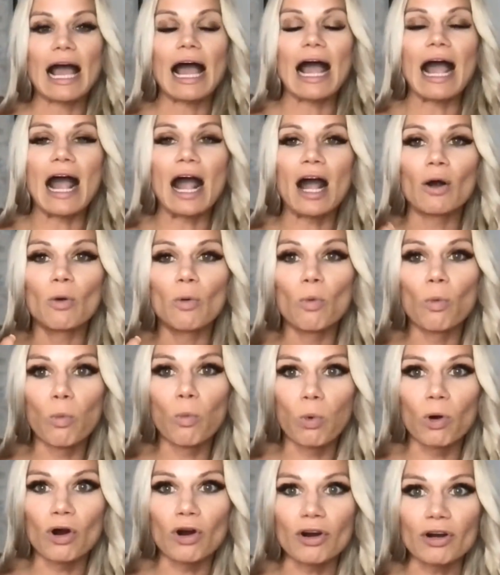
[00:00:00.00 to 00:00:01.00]
Our
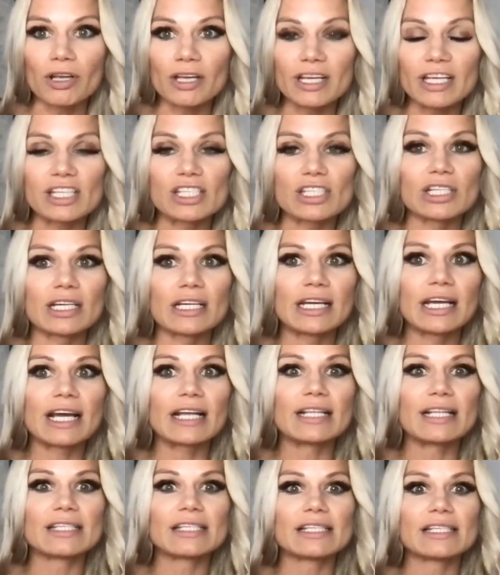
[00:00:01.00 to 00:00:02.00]
work is to
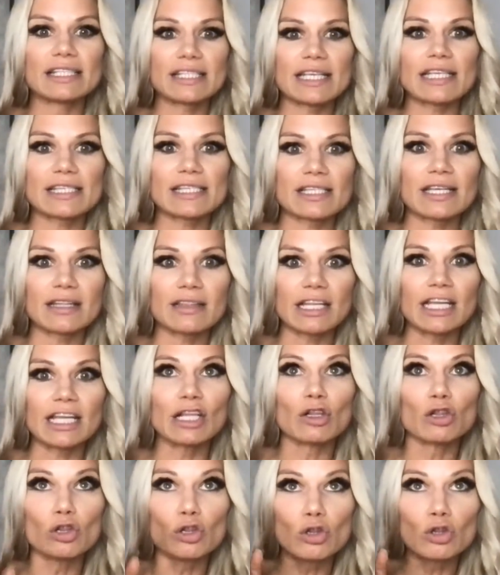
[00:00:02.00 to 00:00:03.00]
consistently
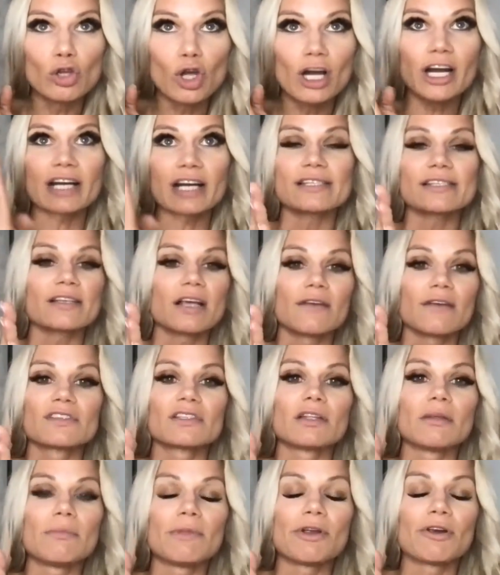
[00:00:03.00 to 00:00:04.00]
look ourselves
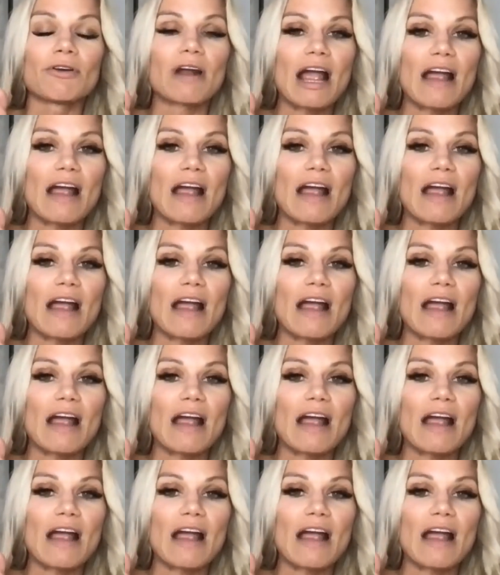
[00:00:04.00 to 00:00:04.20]
in the mirror